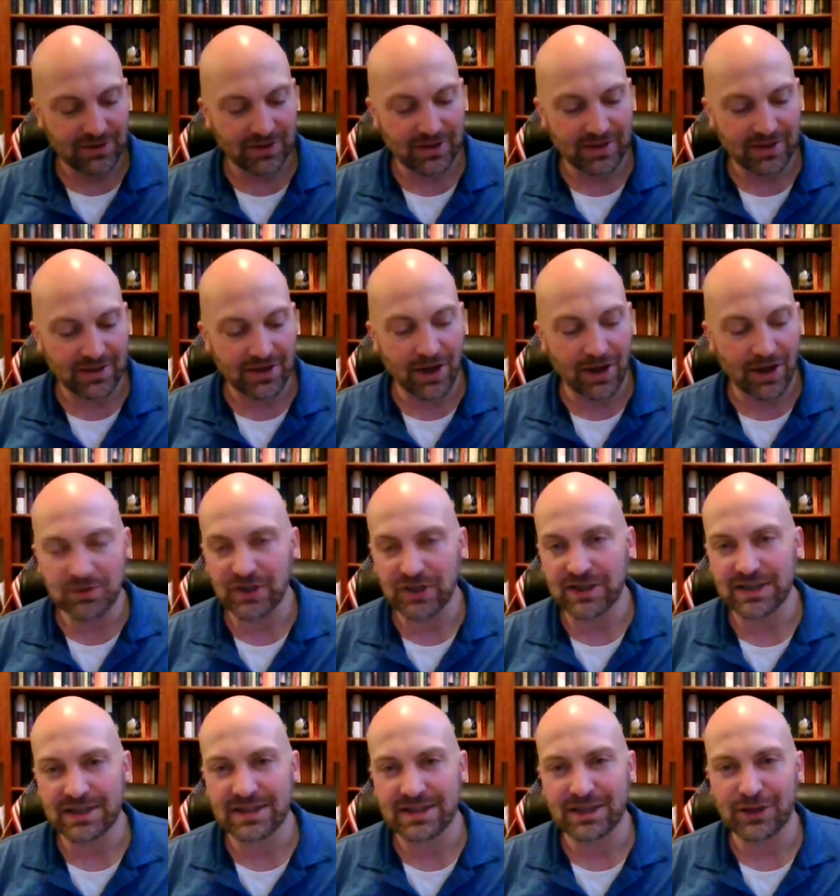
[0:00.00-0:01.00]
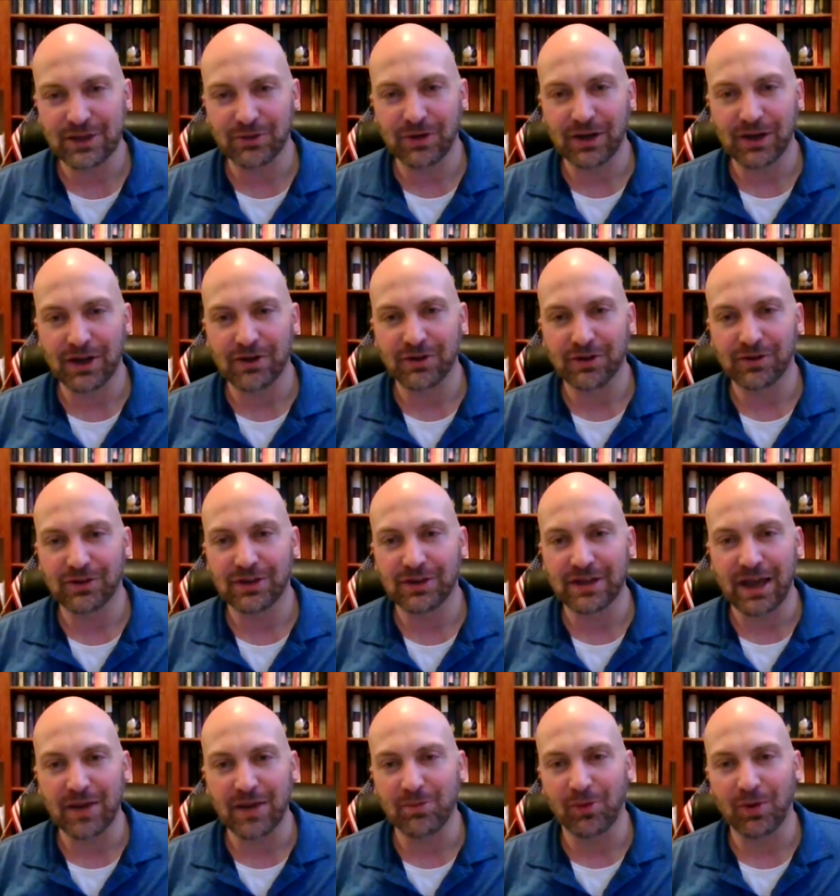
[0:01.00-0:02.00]
Objects accelerate on Earth at
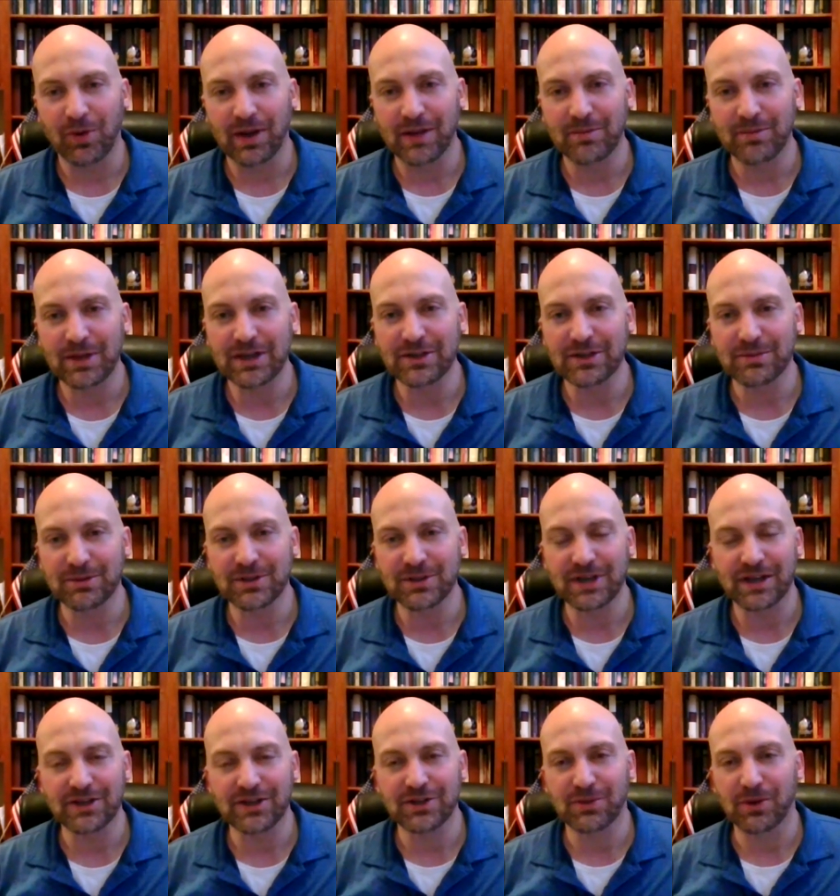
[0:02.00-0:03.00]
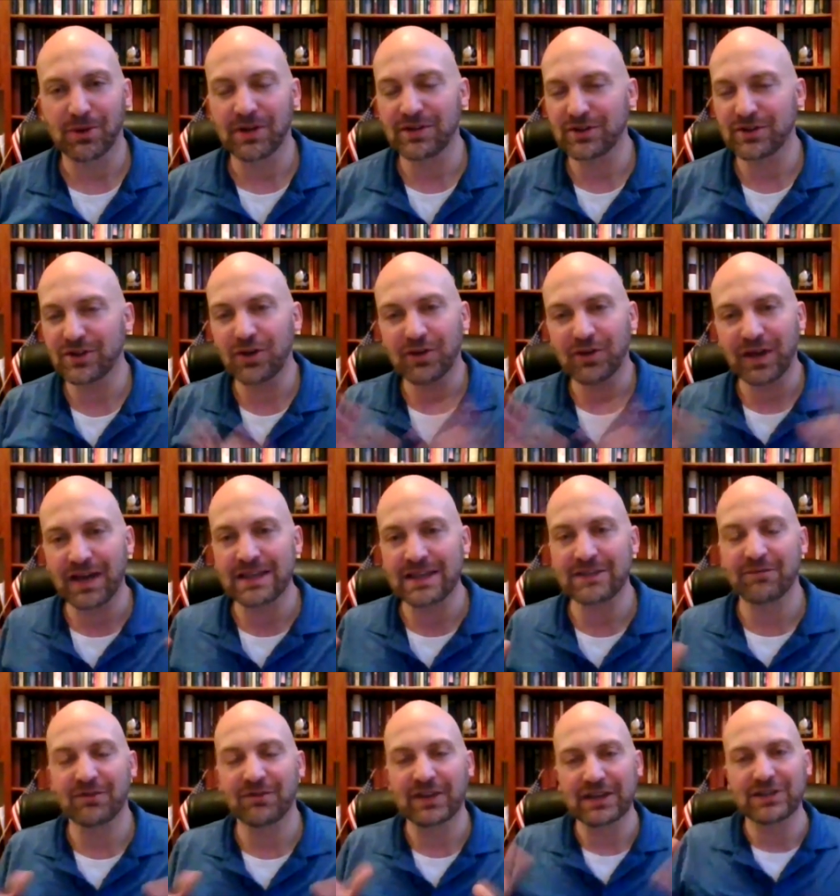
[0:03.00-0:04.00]
9.8 meters per second squared. There's all kinds
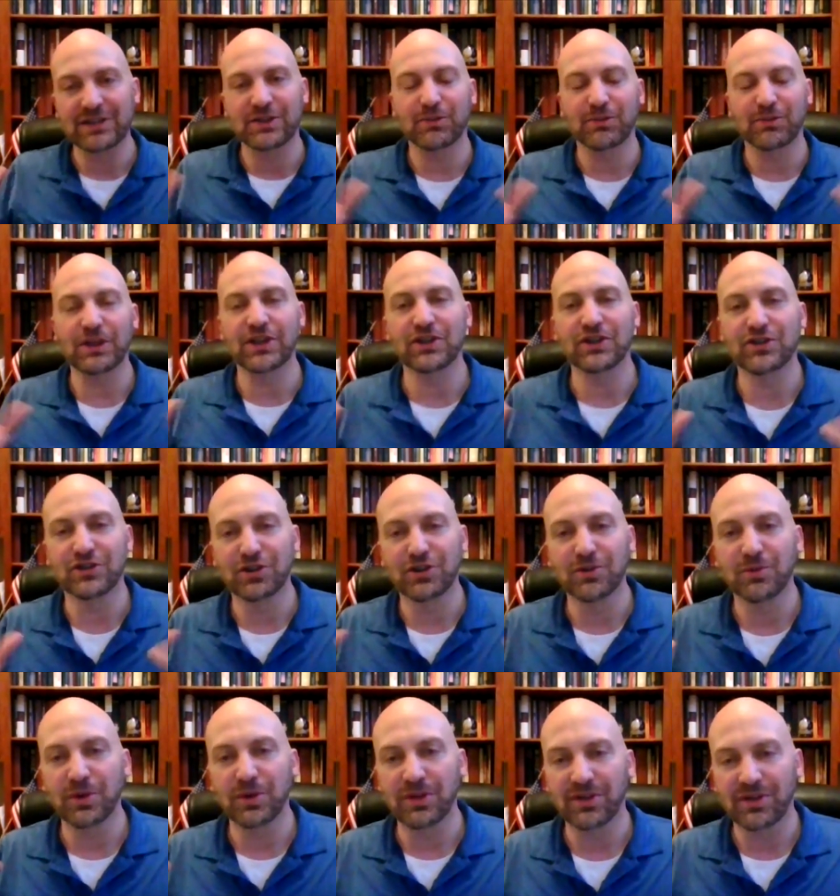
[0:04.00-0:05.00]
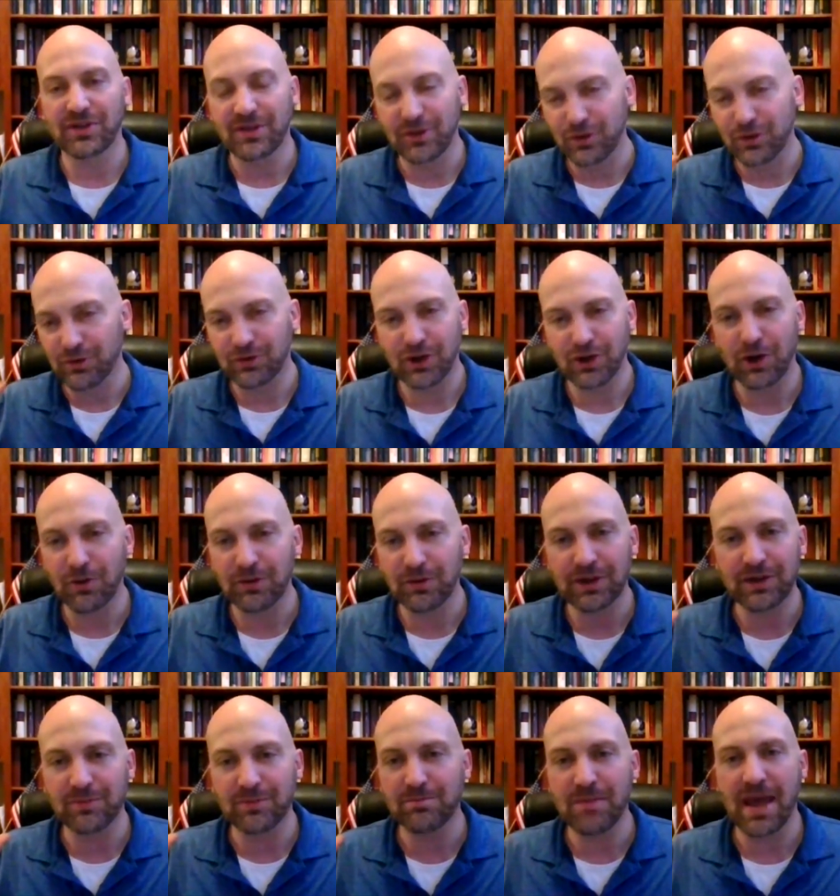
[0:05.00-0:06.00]
of things that we can do with
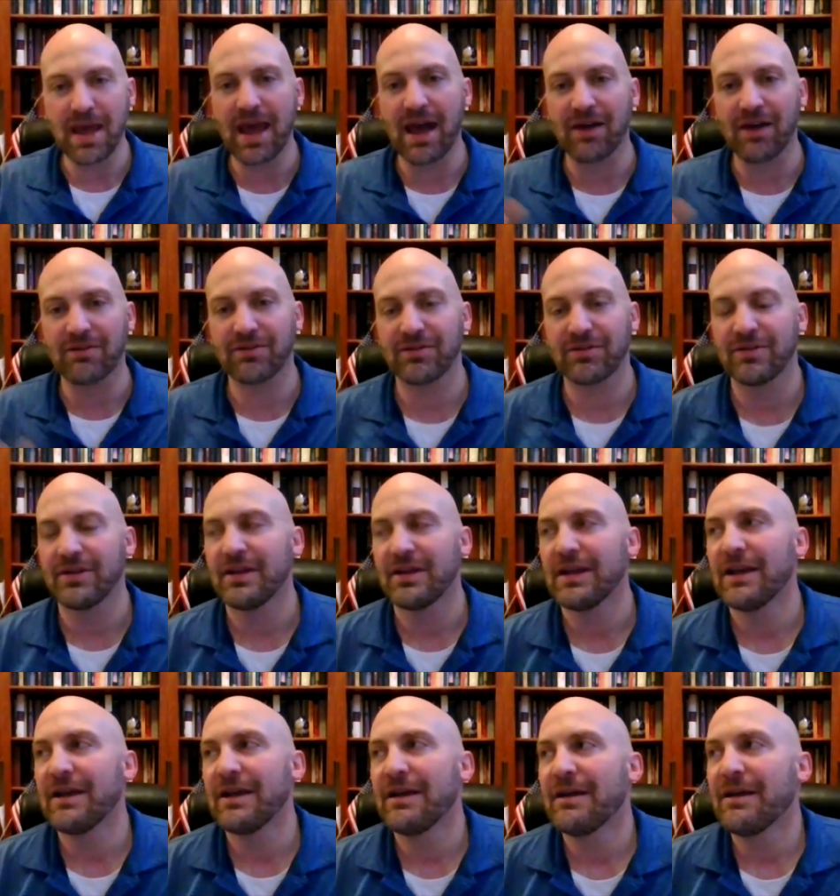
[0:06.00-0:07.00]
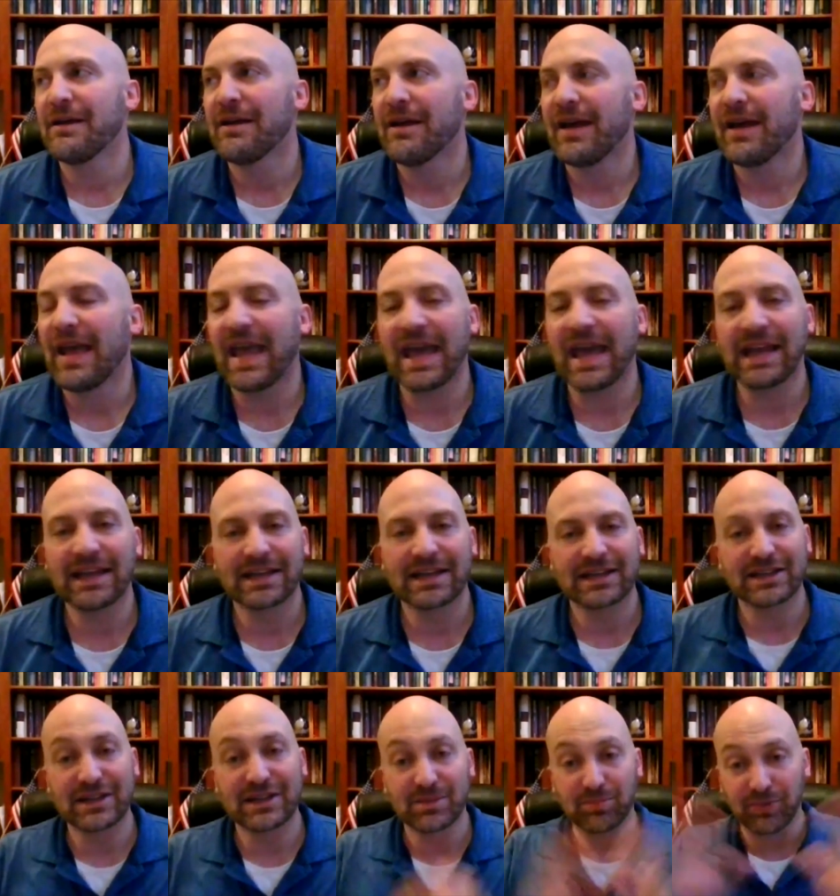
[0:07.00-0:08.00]
Newtonian math. And it
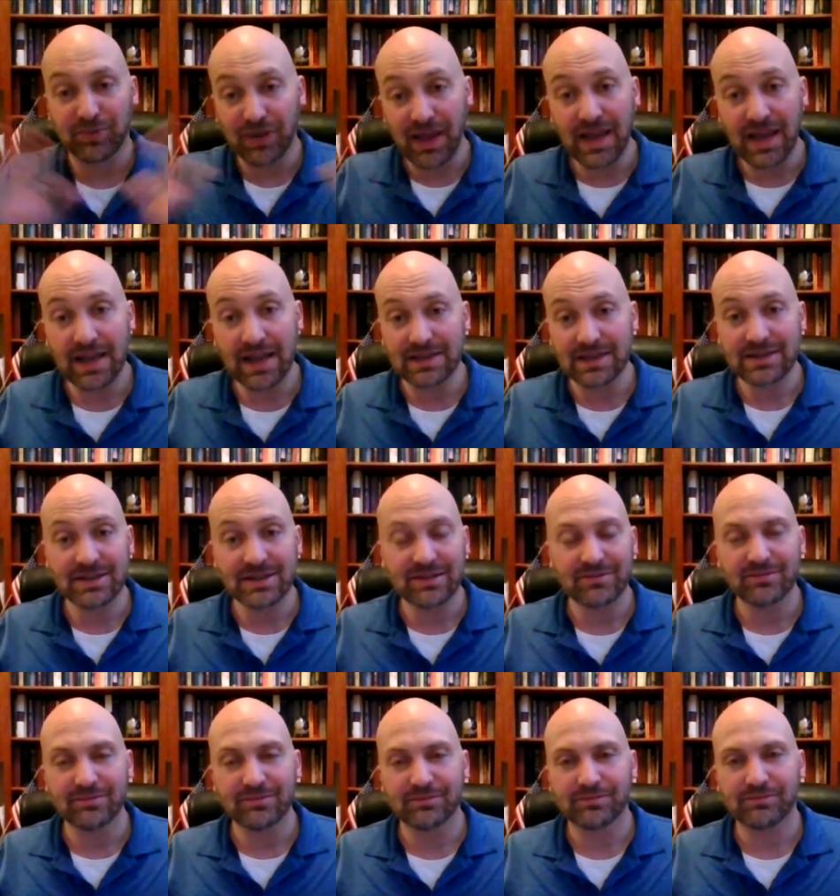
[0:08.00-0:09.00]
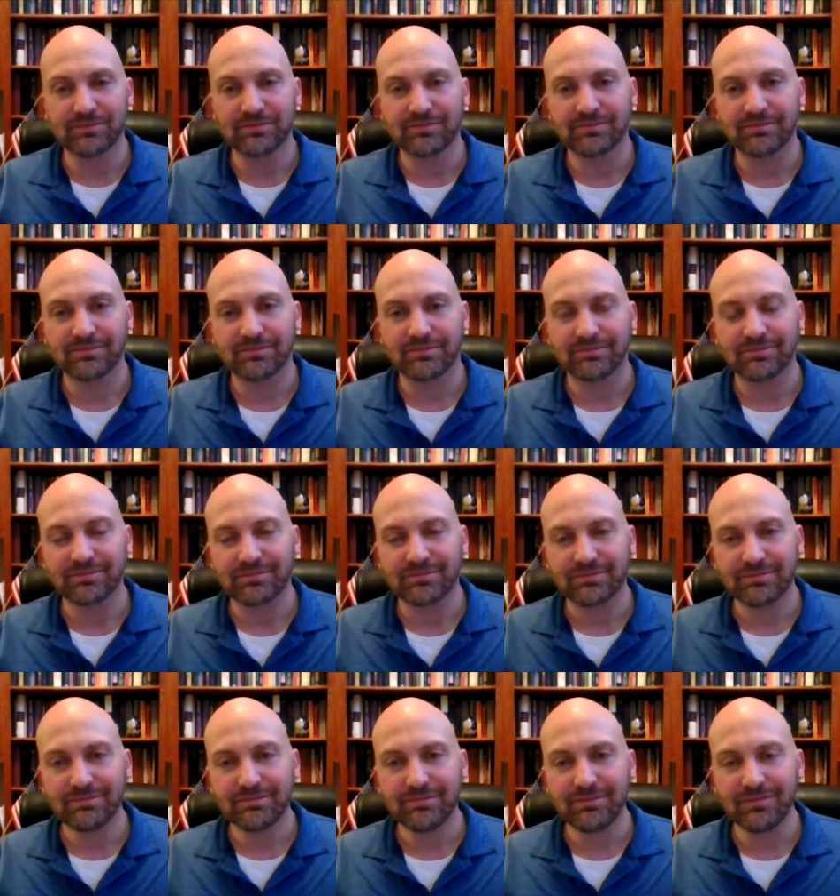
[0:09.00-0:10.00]
explains
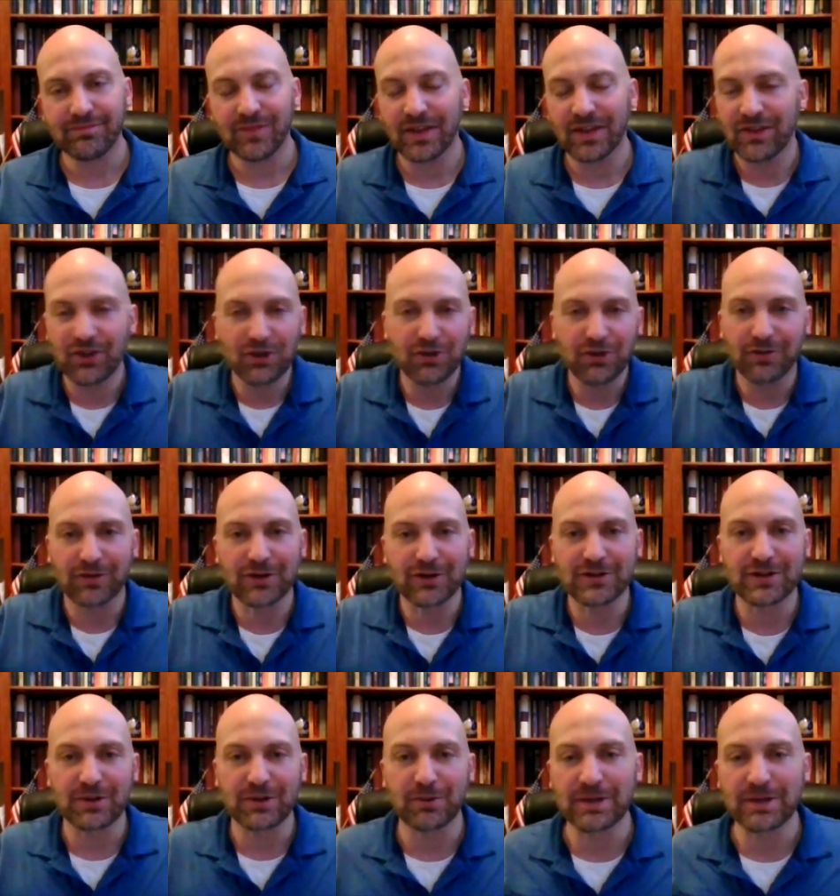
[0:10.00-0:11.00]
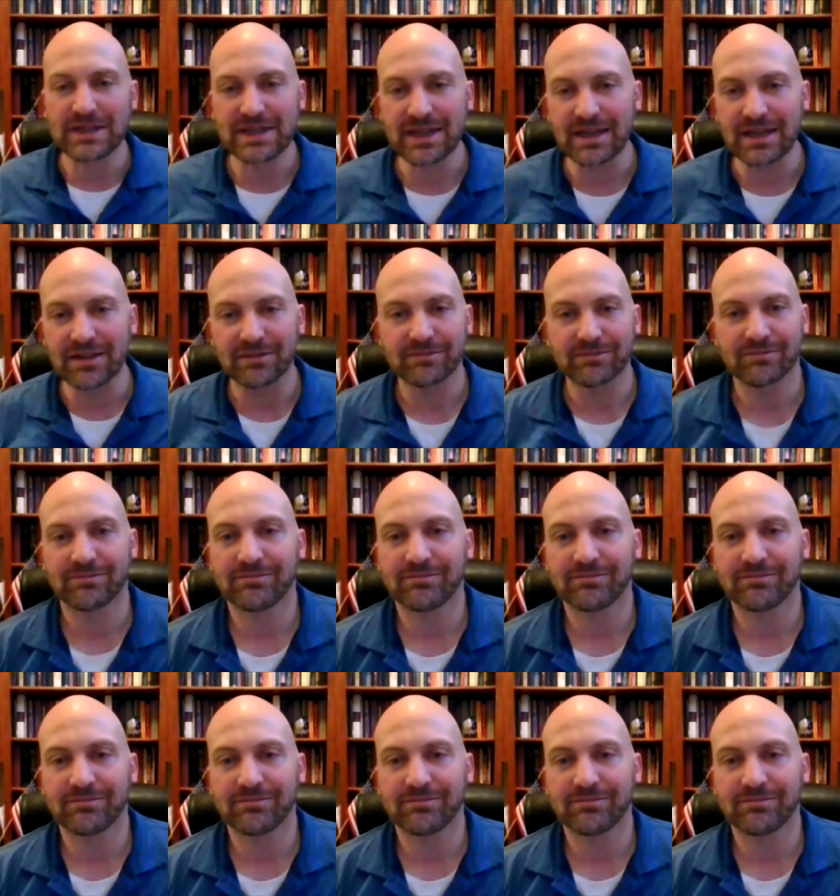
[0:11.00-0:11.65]
the universe that we see.